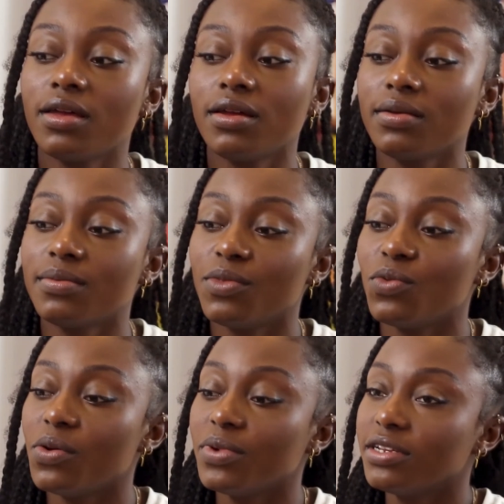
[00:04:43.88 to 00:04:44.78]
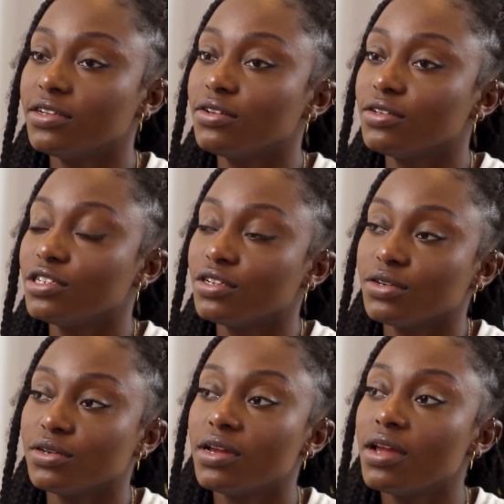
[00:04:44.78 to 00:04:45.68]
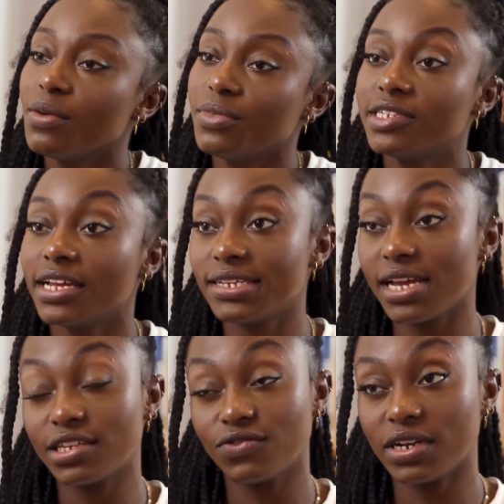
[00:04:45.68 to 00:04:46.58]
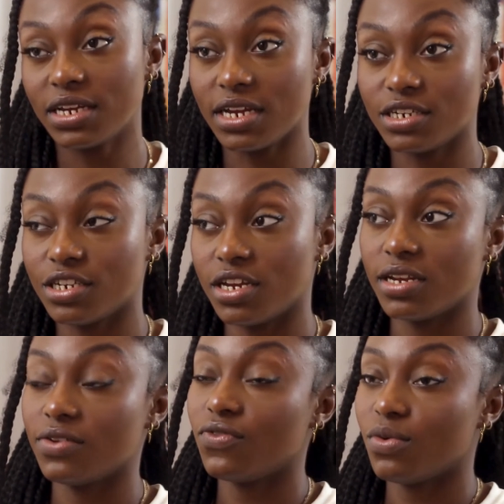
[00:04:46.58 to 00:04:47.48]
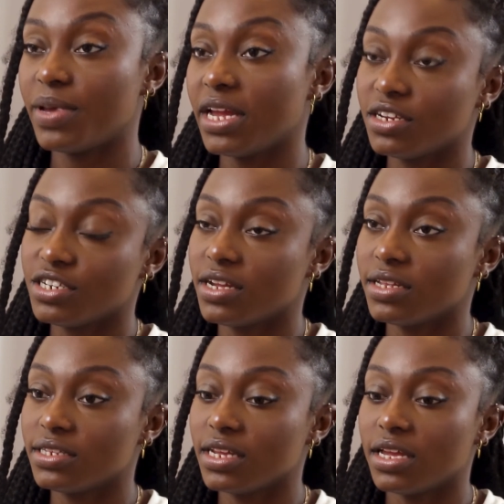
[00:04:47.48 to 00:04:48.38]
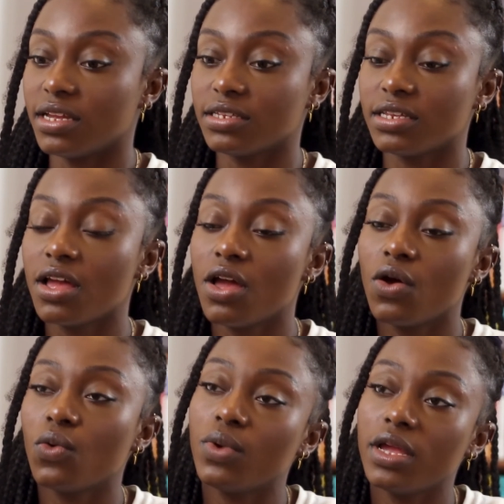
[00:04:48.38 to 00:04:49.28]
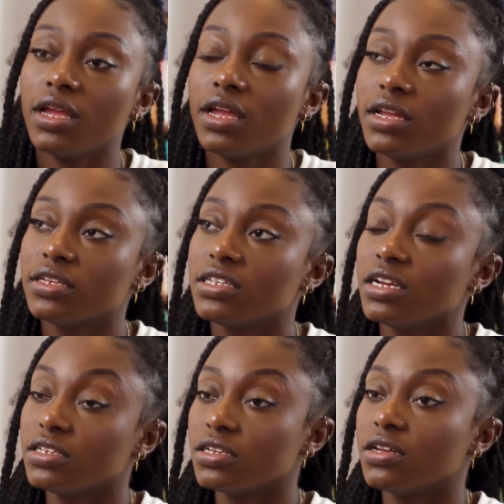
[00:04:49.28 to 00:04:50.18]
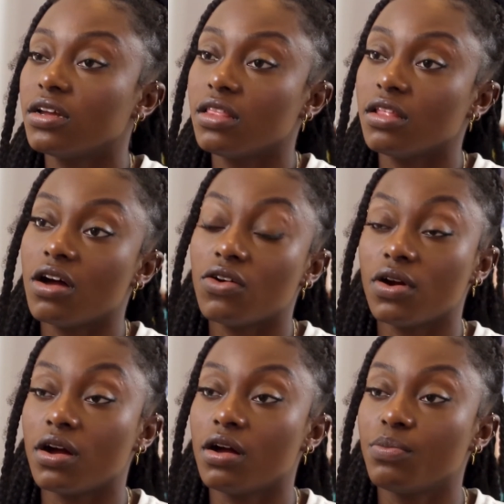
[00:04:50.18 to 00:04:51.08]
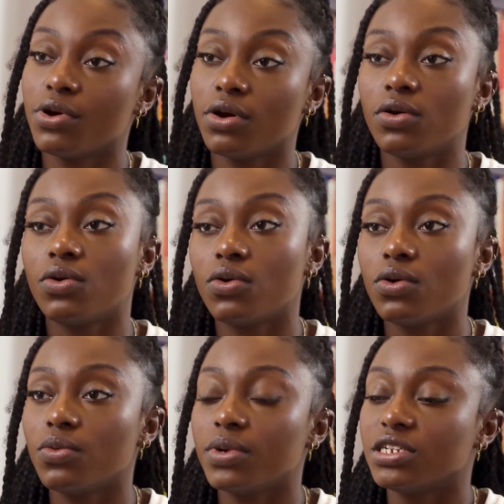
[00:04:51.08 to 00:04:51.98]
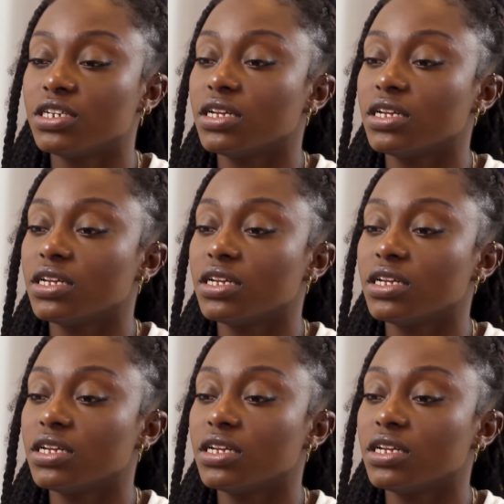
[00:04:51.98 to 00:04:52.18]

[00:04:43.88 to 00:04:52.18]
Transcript: Um, what we do to protect against radiation for patients is we stick to the ALARA protocol, which